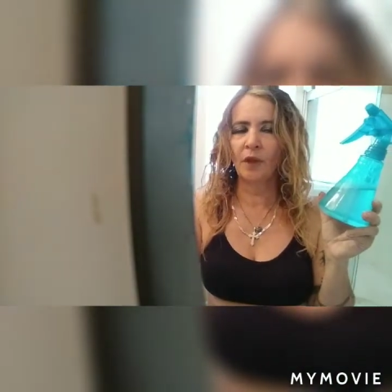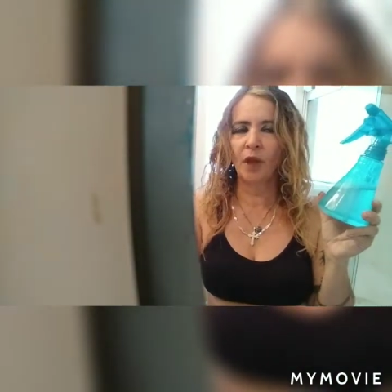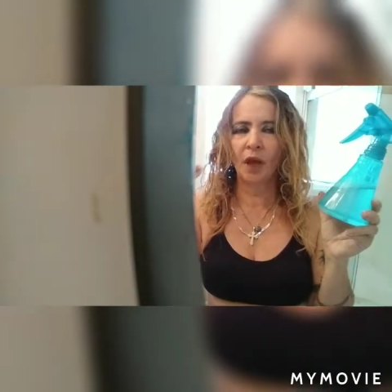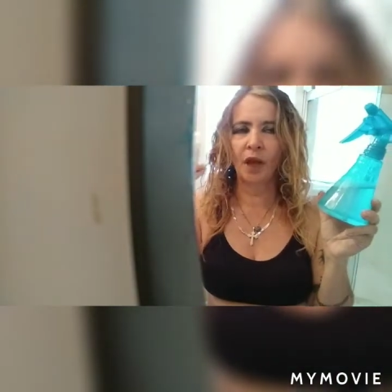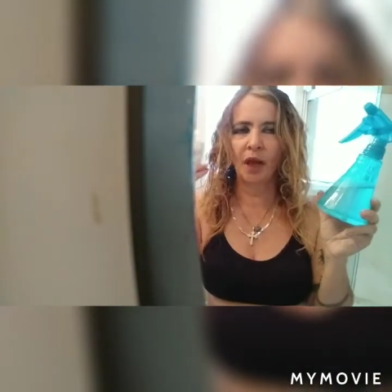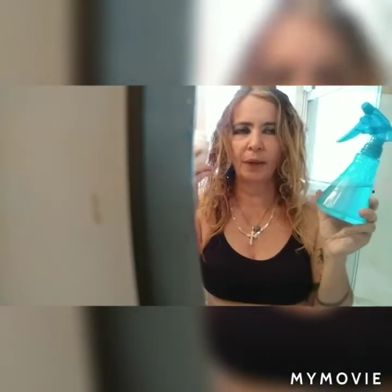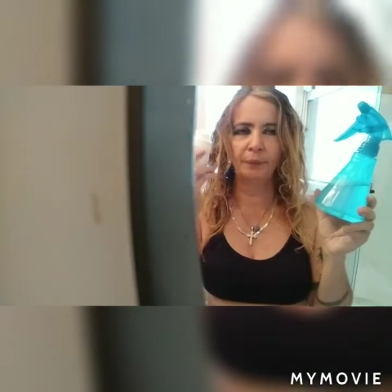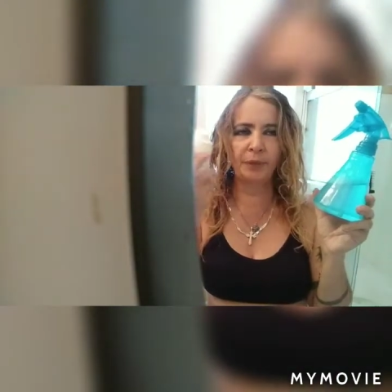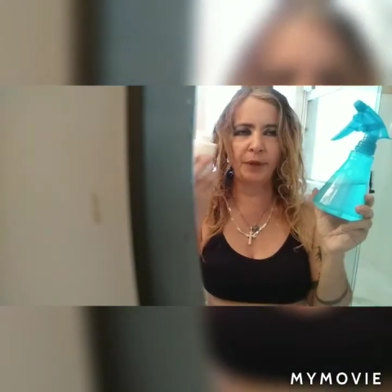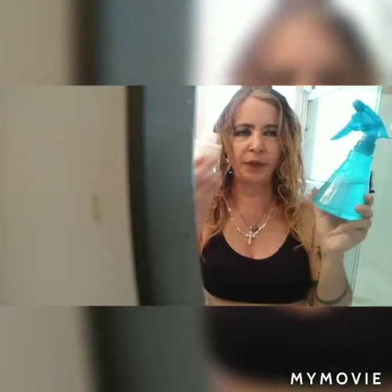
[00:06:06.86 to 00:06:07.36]
a
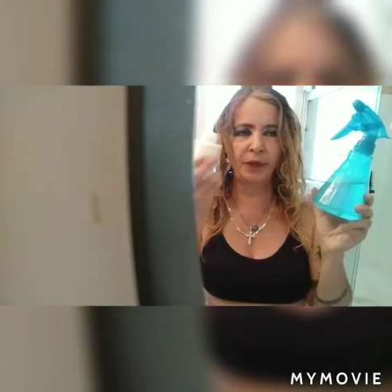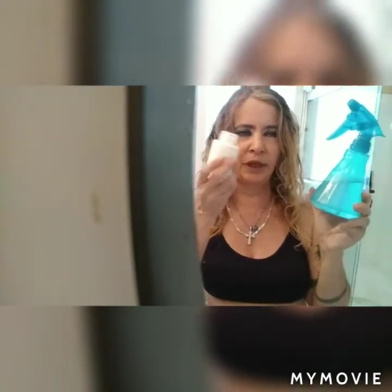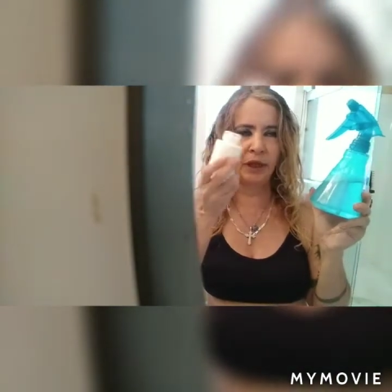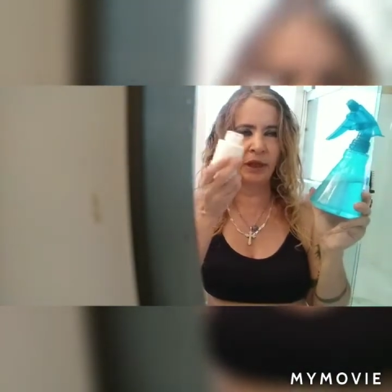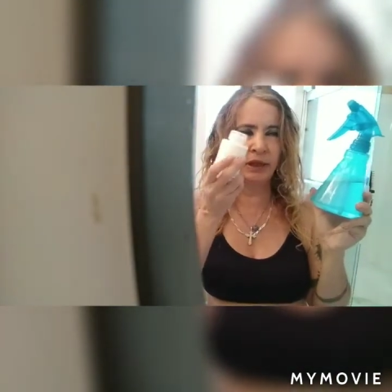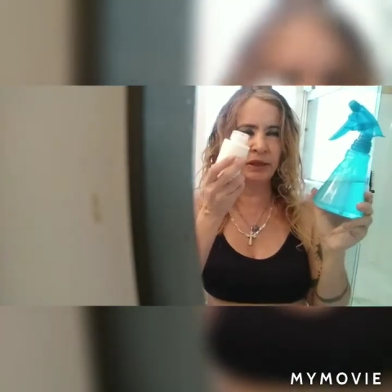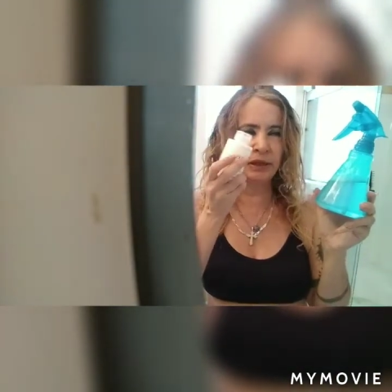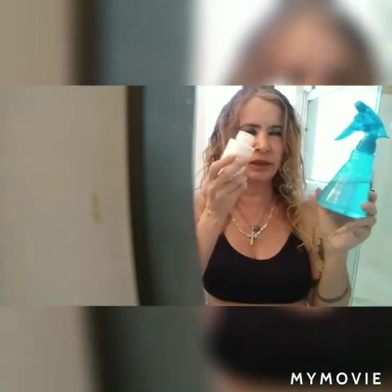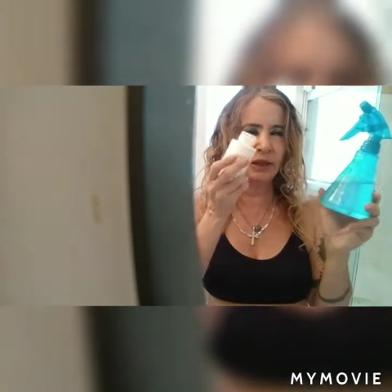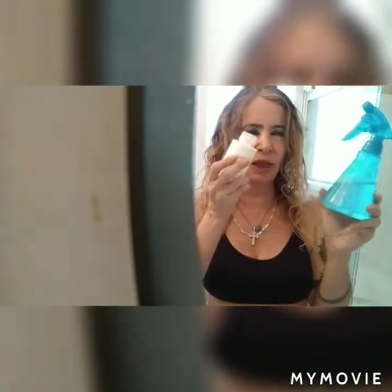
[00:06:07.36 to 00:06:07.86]

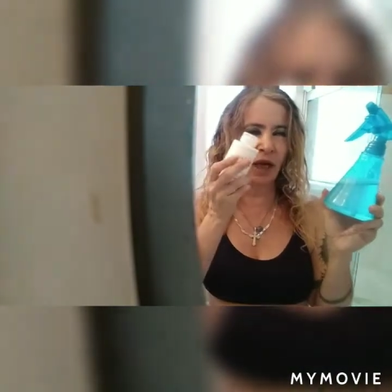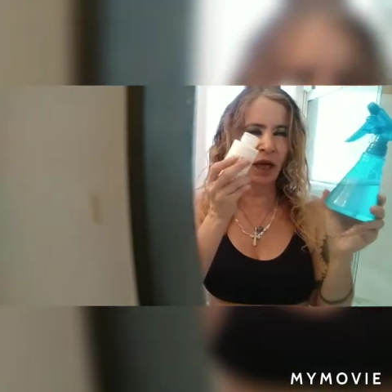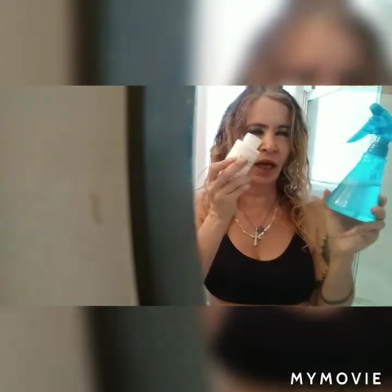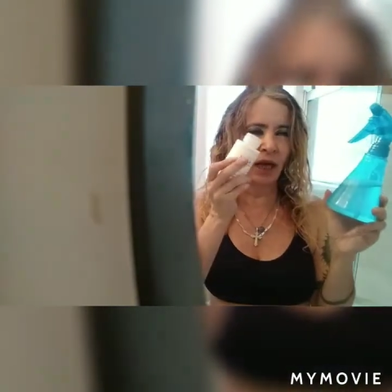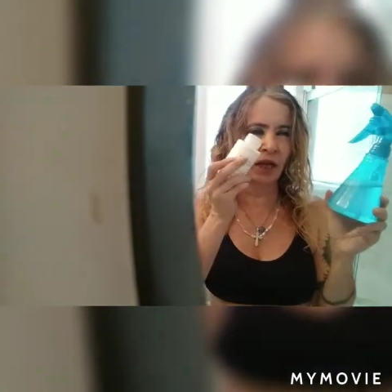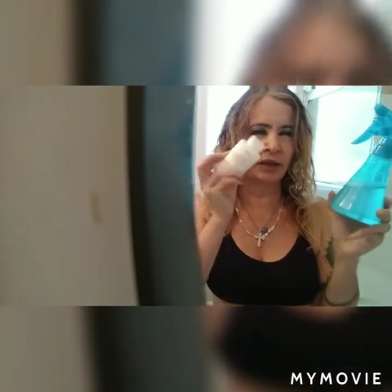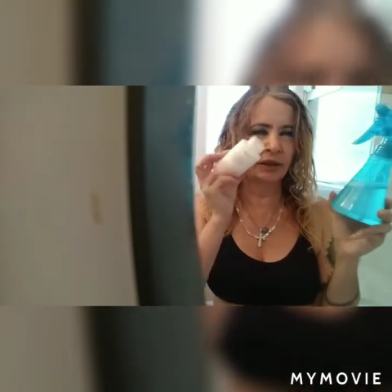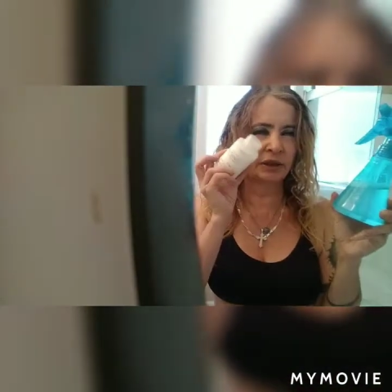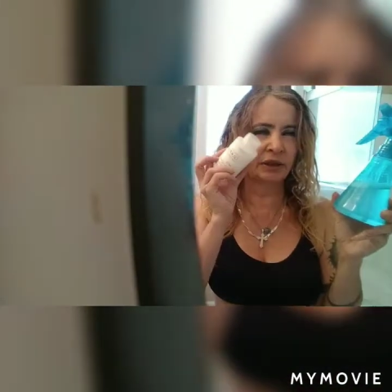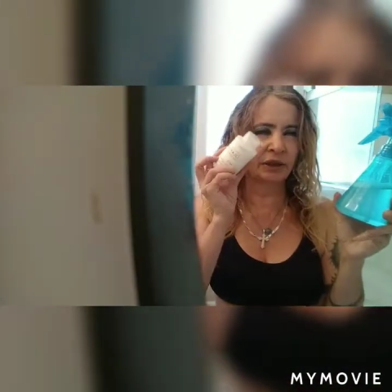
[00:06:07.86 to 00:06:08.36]
pea
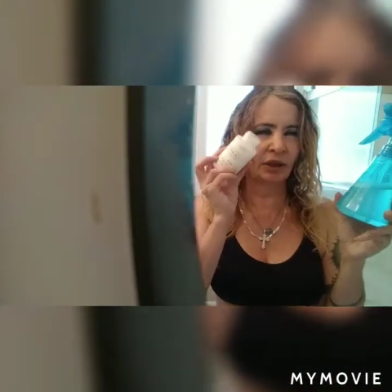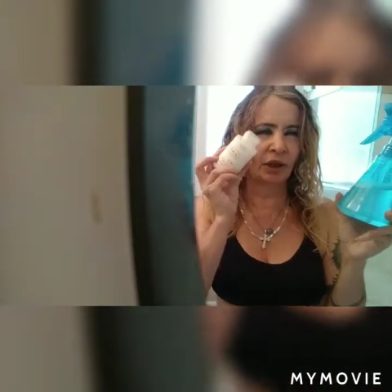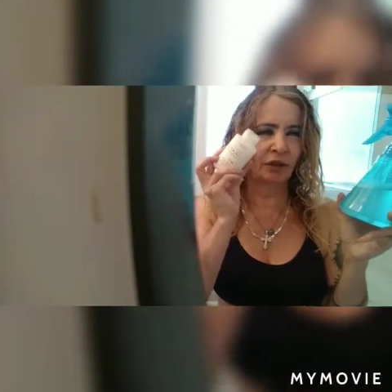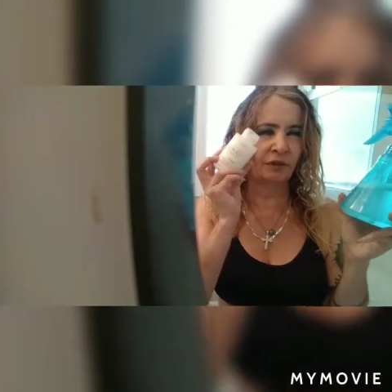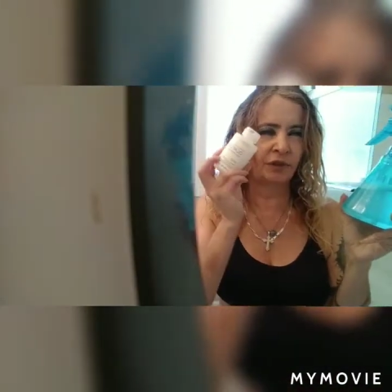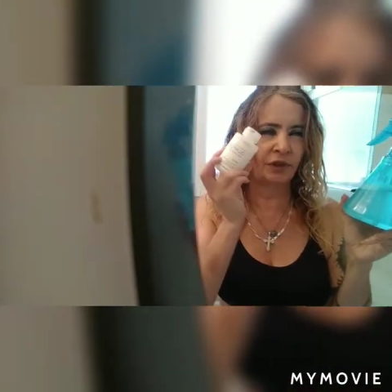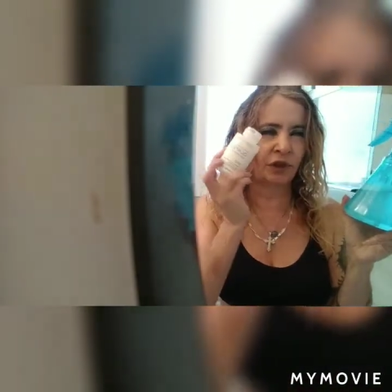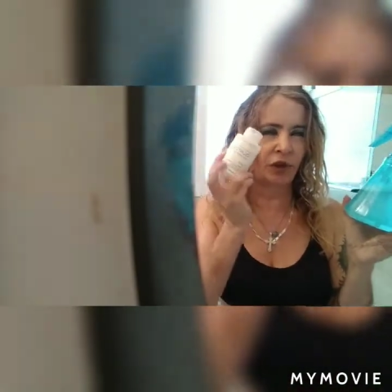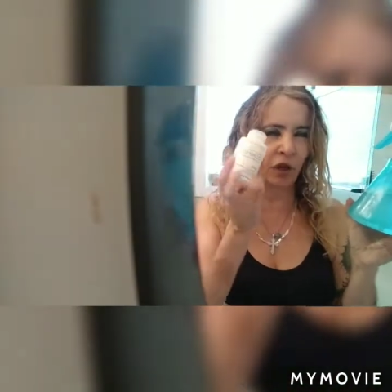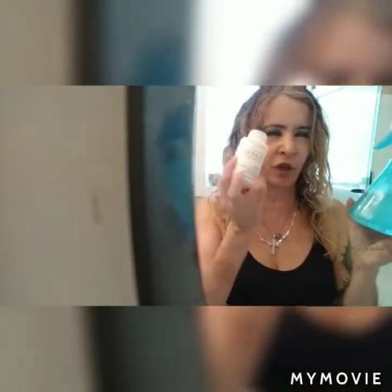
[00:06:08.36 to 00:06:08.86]
size of
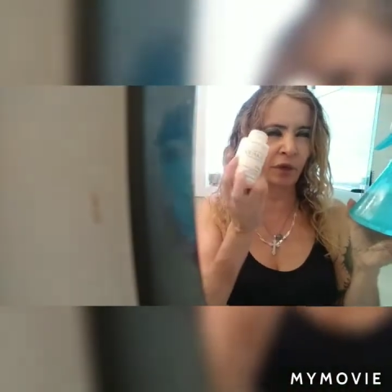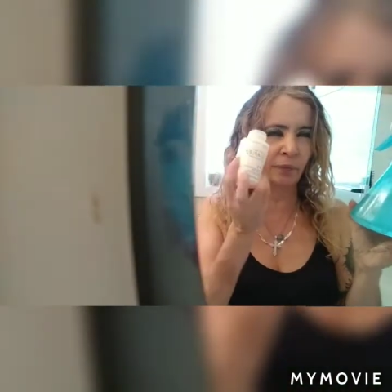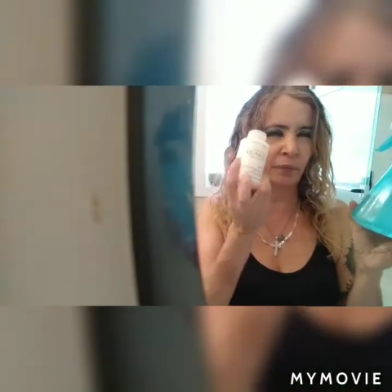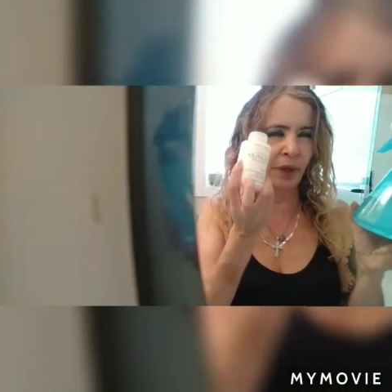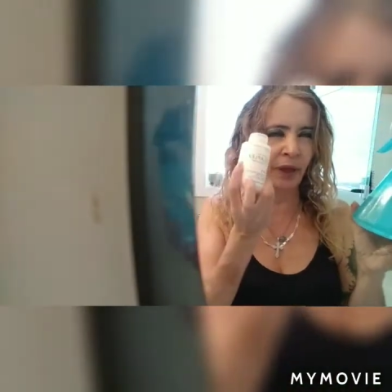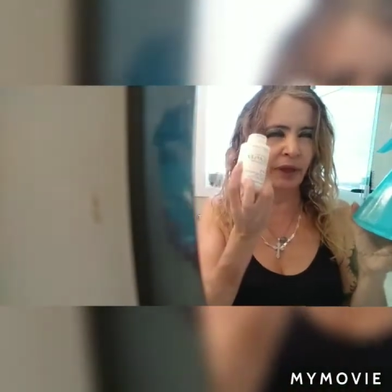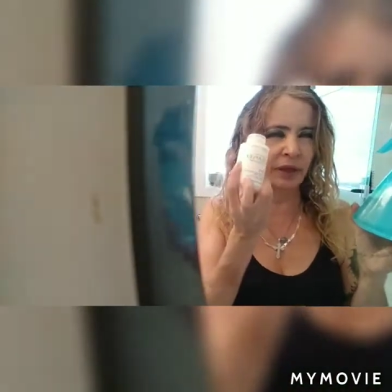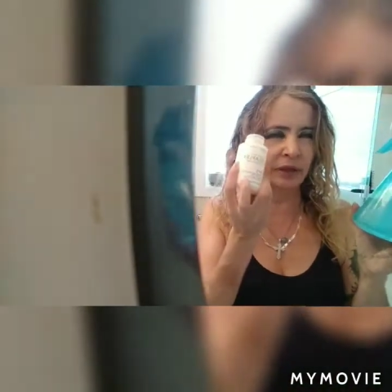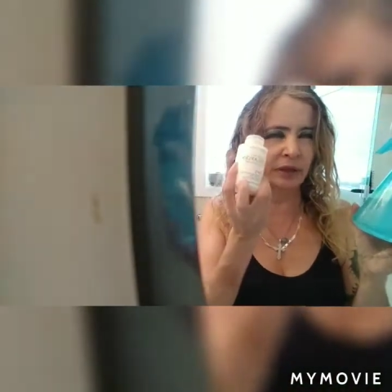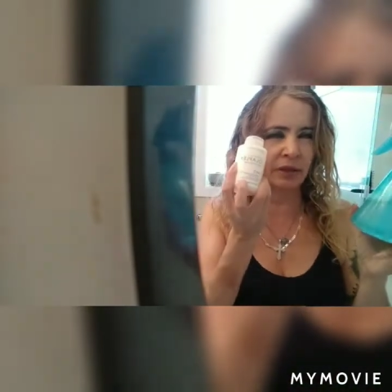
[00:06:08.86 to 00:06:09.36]
the
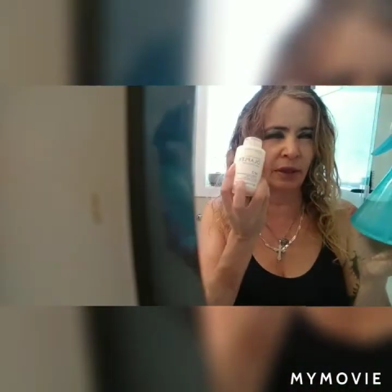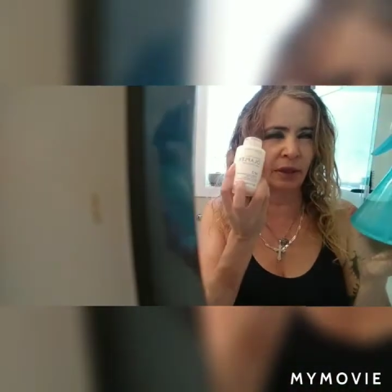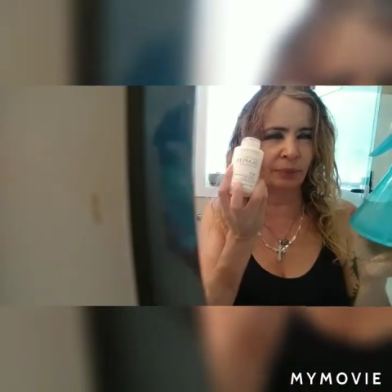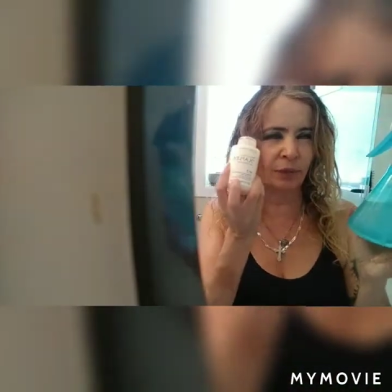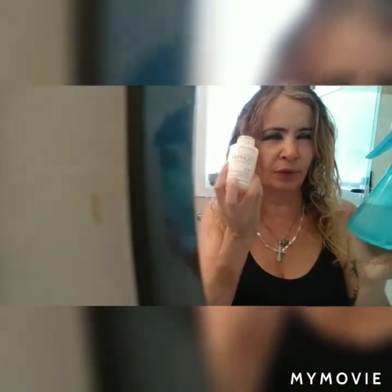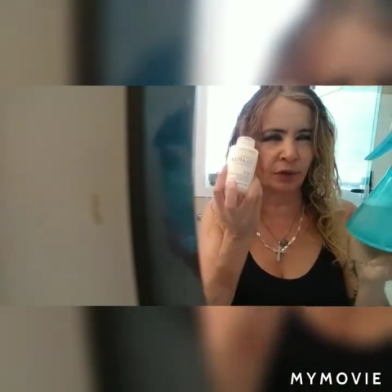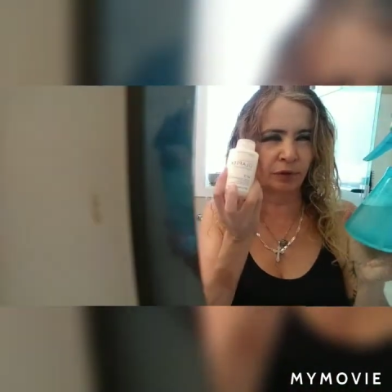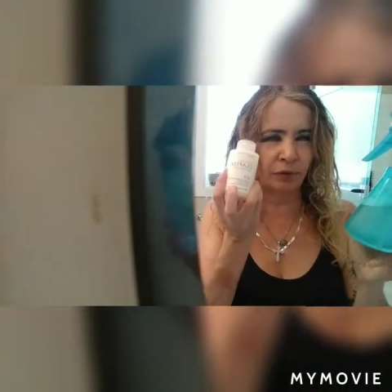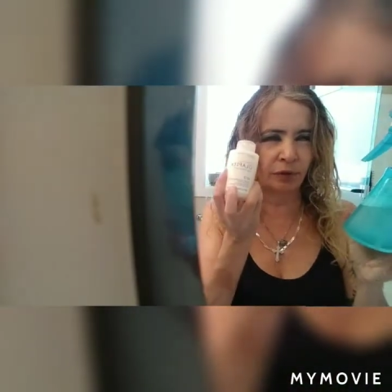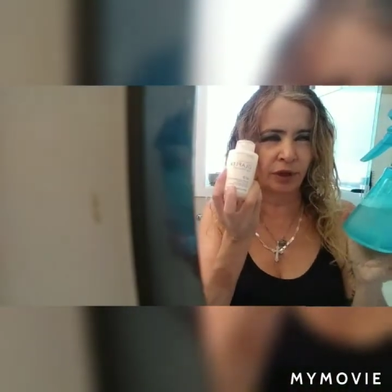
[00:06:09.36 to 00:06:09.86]
Olaplex number 3.